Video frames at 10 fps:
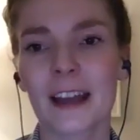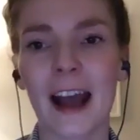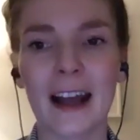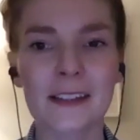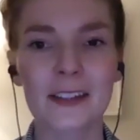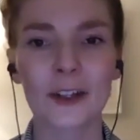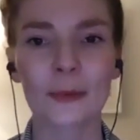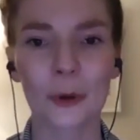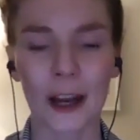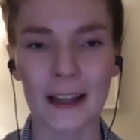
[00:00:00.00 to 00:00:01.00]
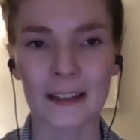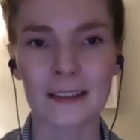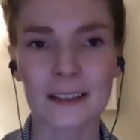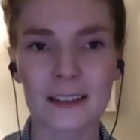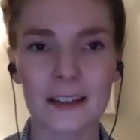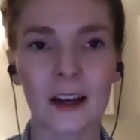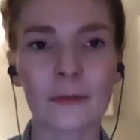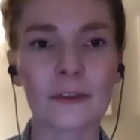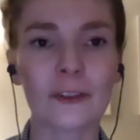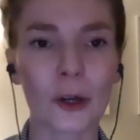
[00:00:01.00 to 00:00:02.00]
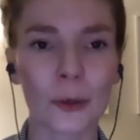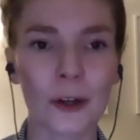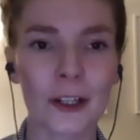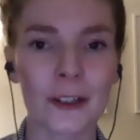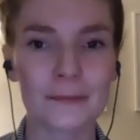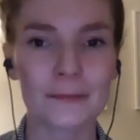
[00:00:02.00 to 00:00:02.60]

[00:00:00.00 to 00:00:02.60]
Ask your brand to come forward.